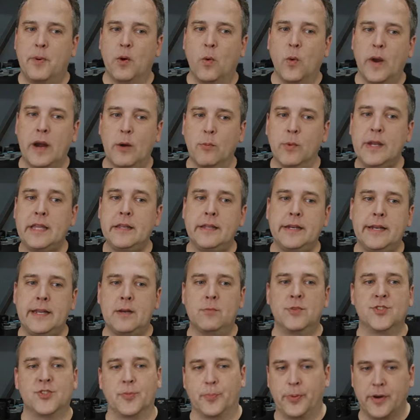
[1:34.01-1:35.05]
But what I really
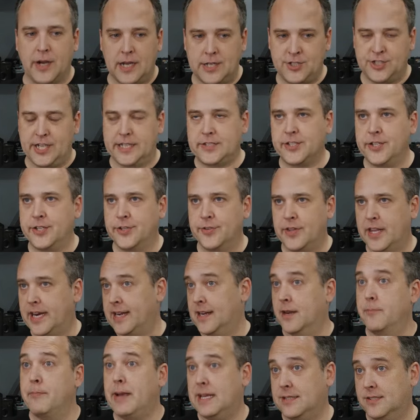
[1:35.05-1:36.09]
needed was a project to do that I
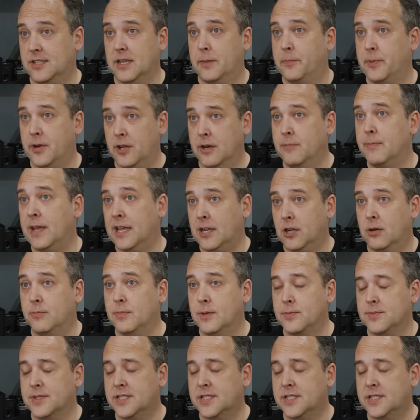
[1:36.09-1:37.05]
could mess up on and make all the